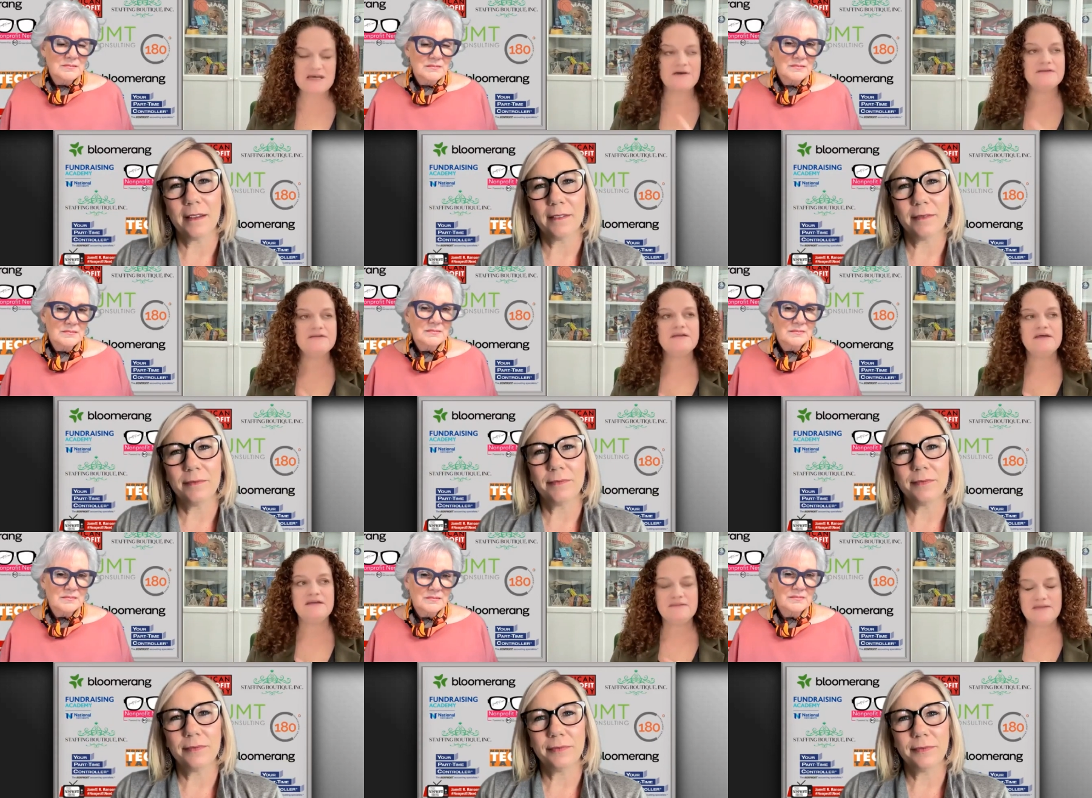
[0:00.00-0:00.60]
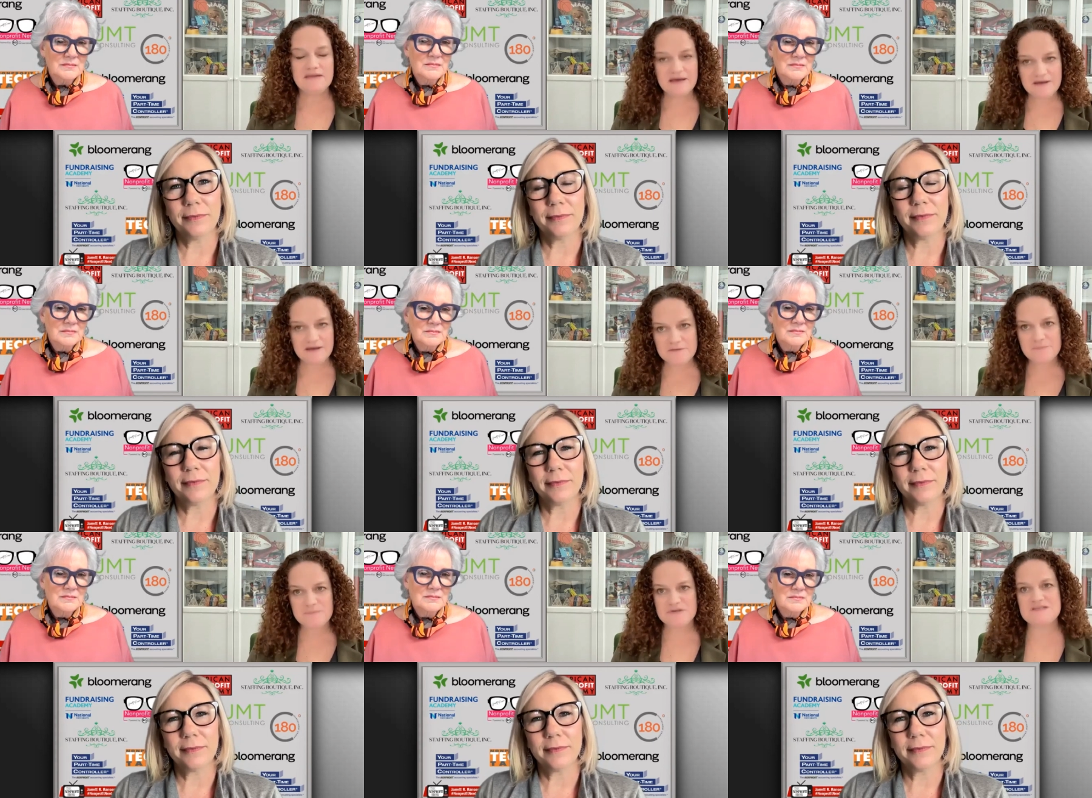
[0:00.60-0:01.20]
Speaker 1: out. The
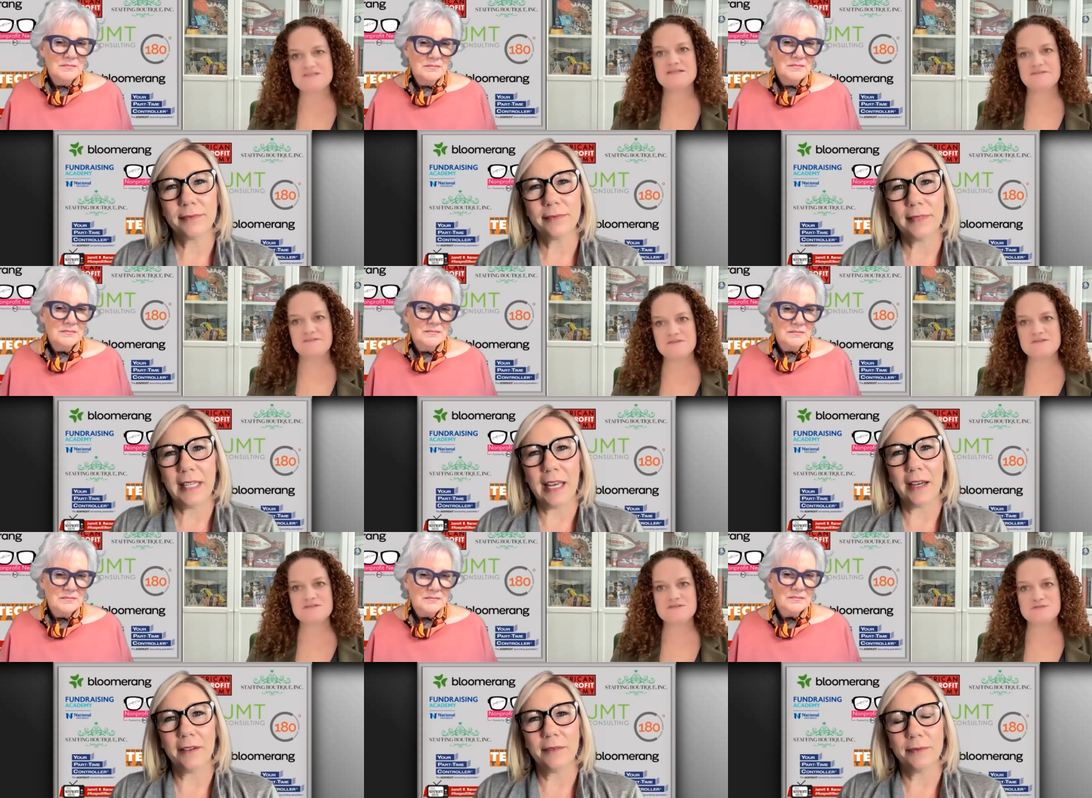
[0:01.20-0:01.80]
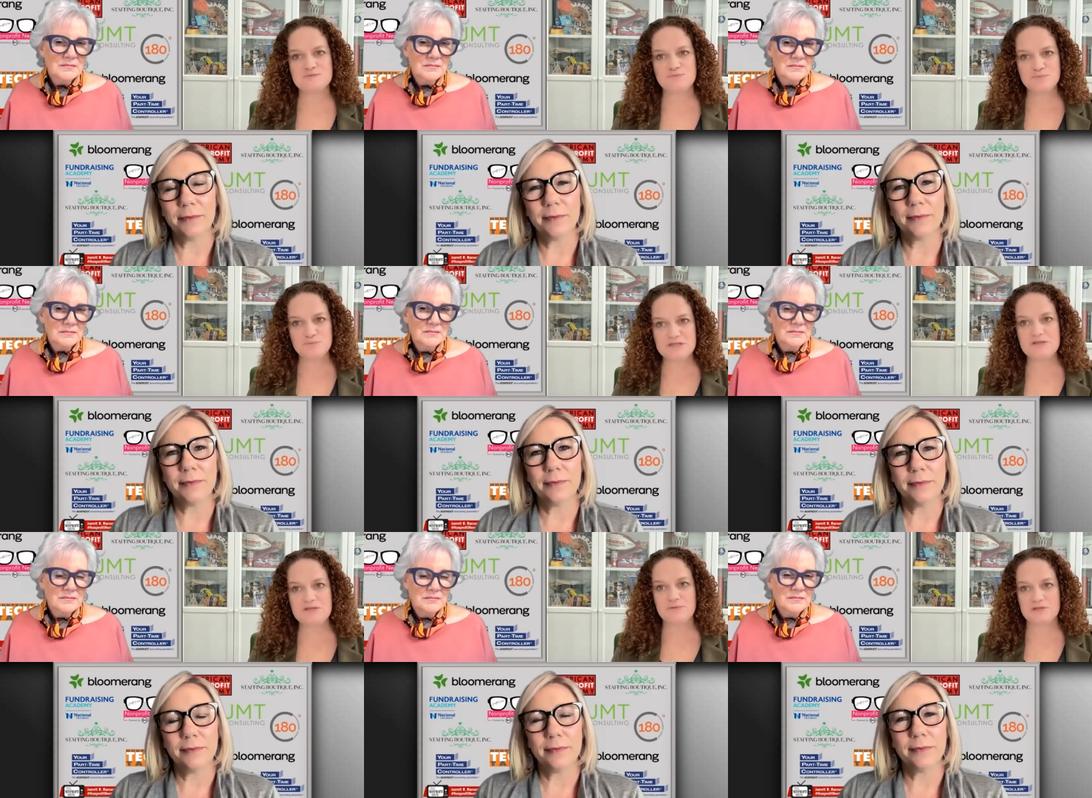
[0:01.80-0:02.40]
other piece, and I think this is
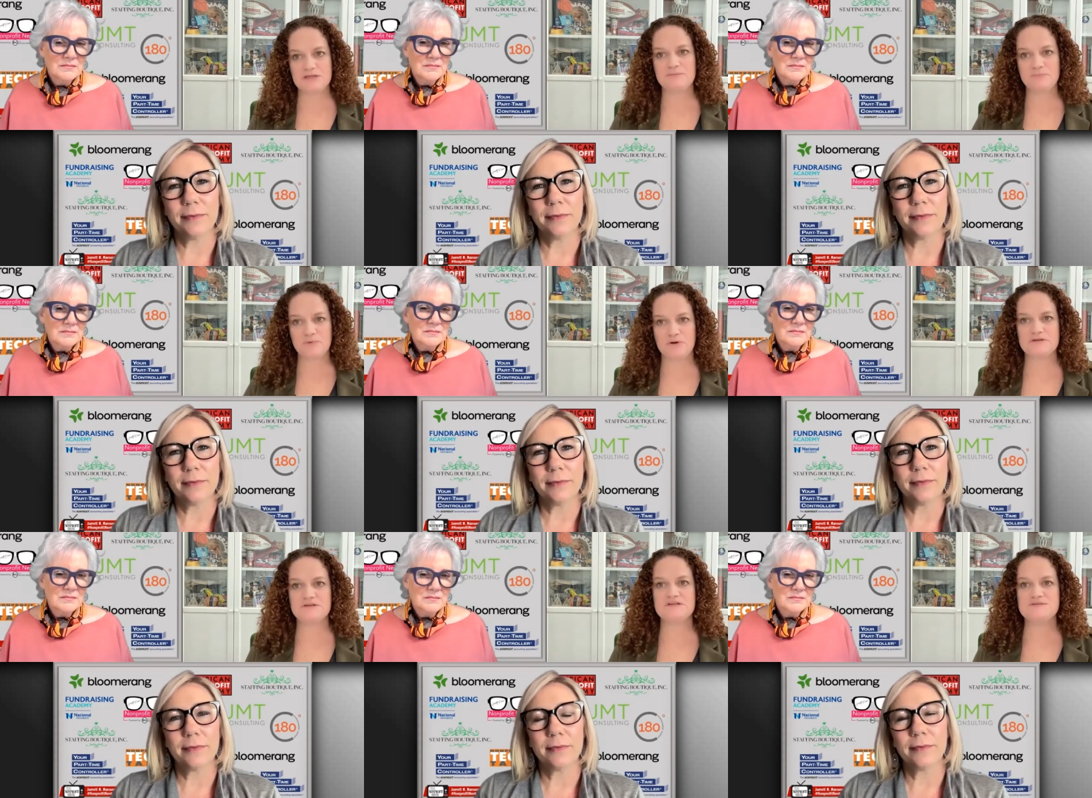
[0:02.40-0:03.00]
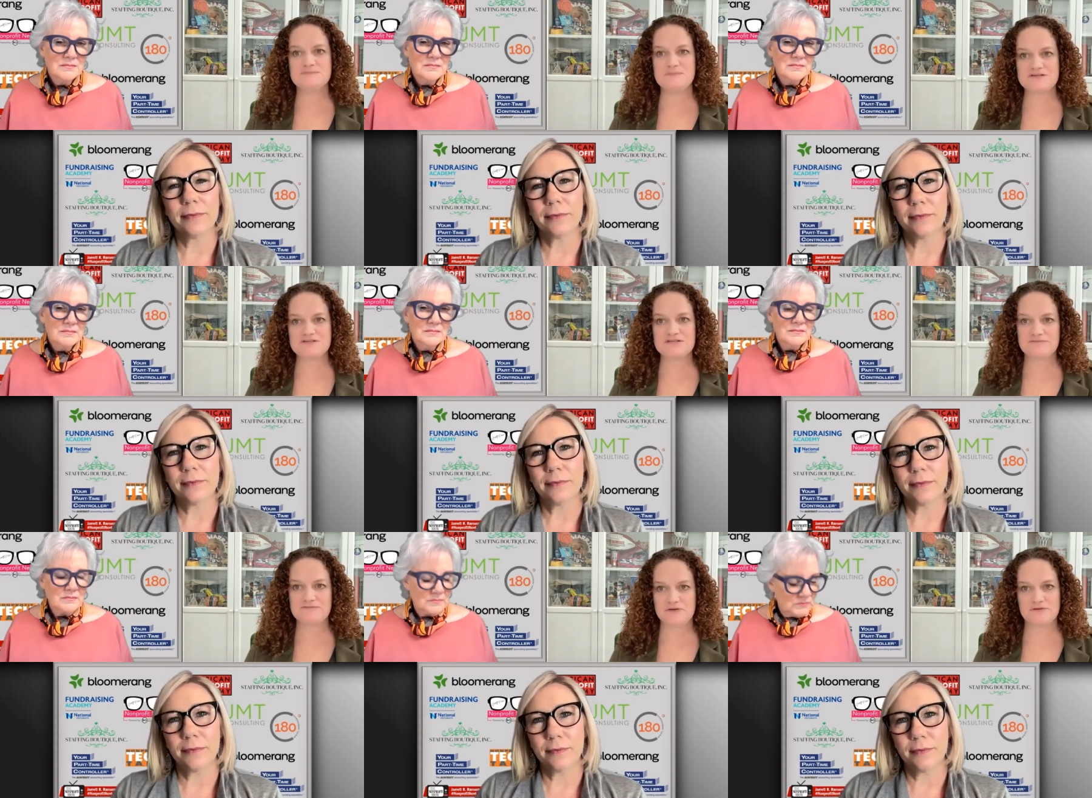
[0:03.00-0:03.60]
really, really important,
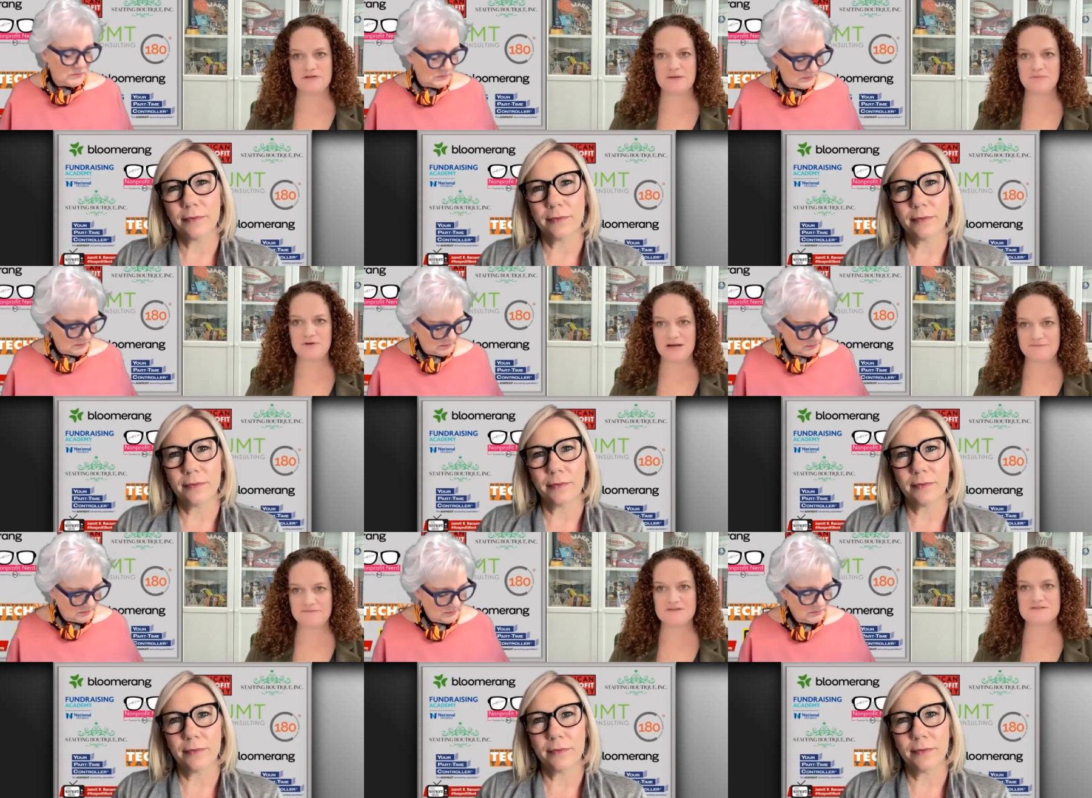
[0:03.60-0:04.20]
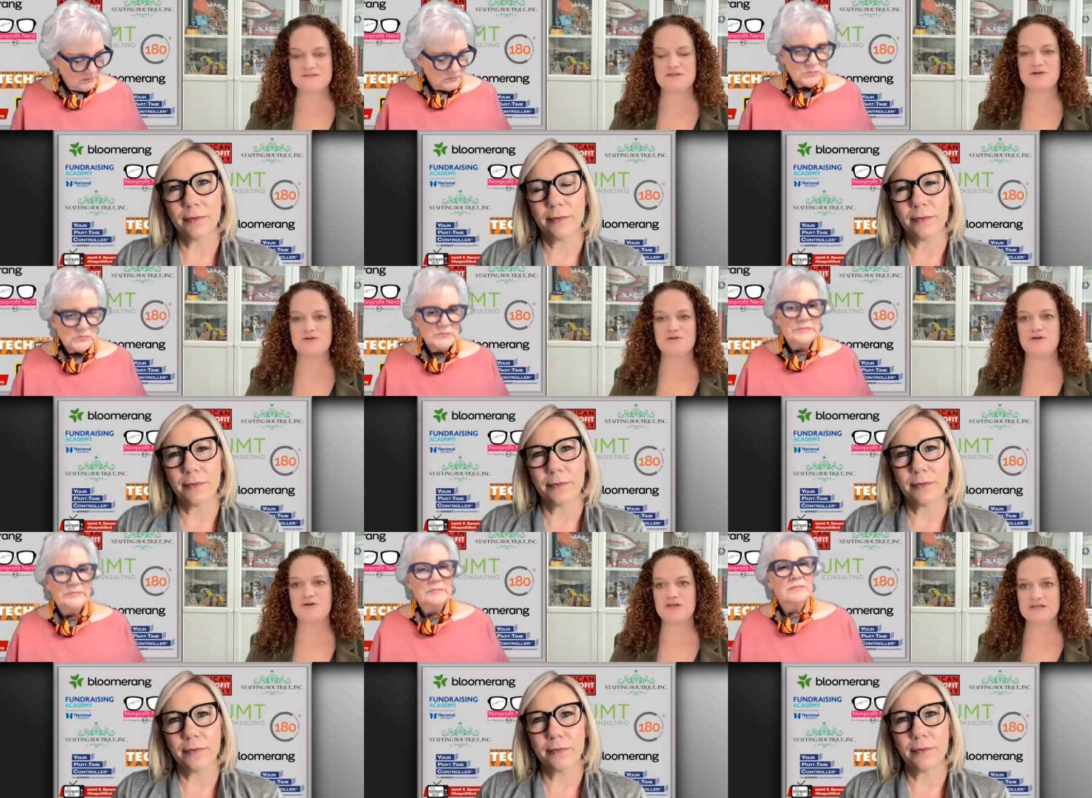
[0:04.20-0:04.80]
especially for your nonprofits that are
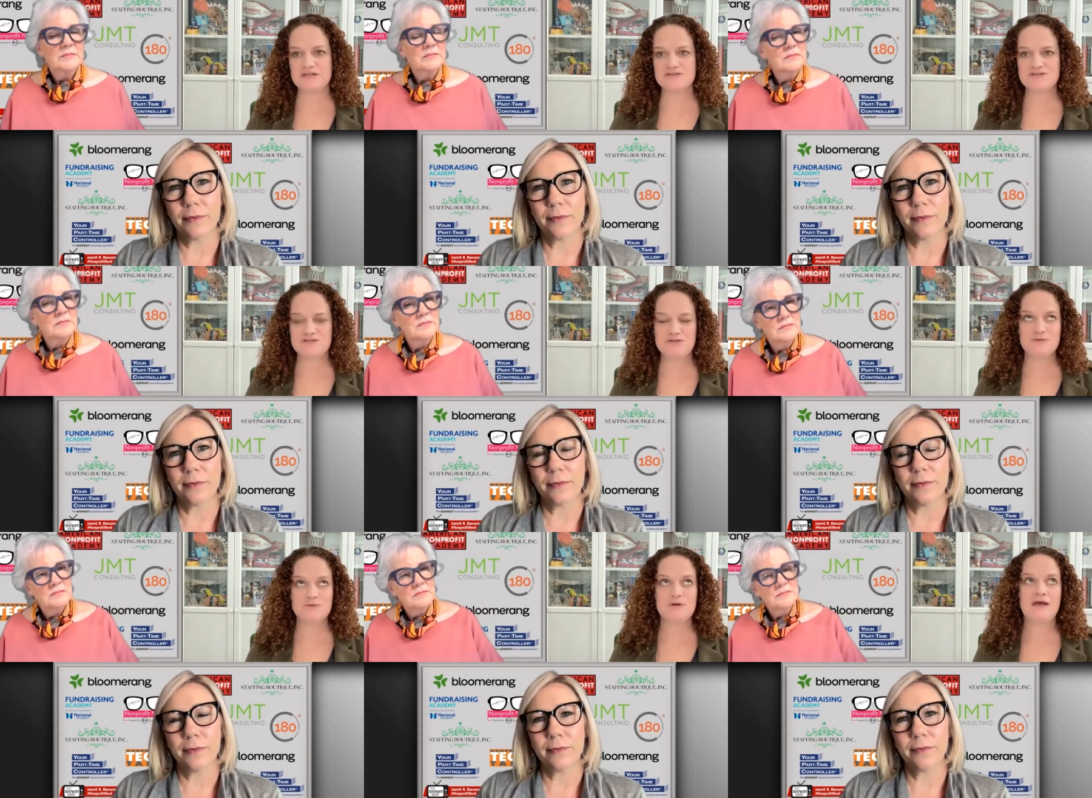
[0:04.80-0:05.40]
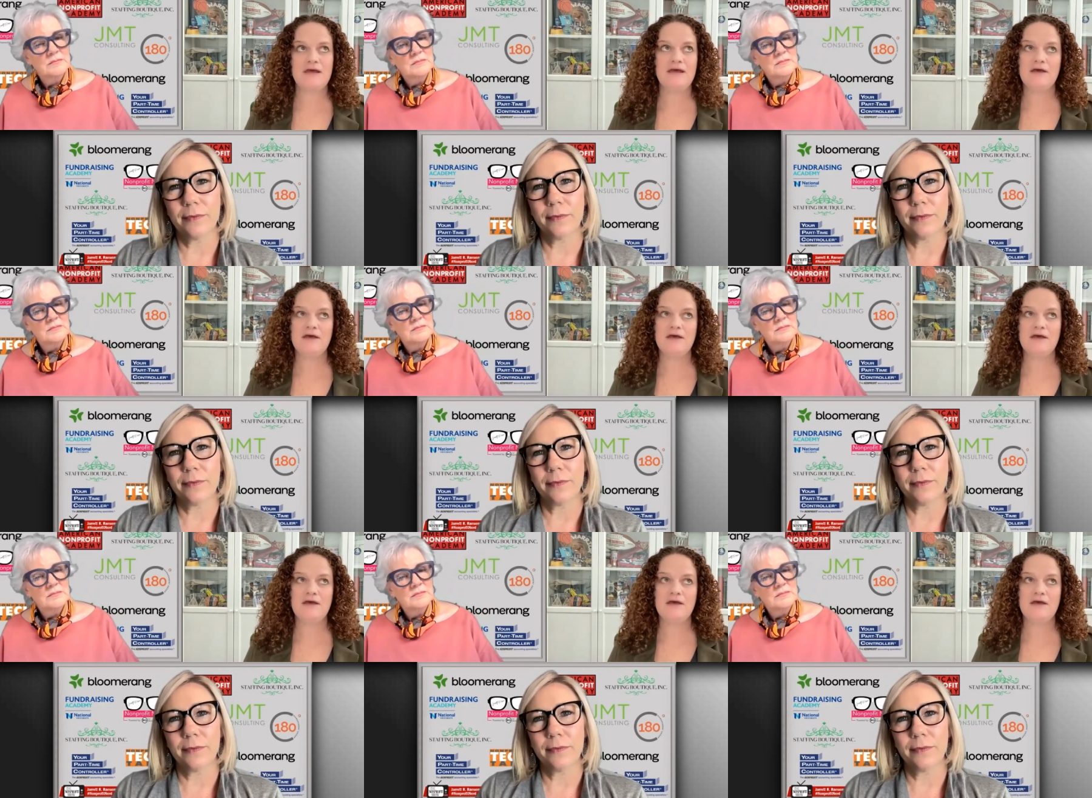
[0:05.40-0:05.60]
looking to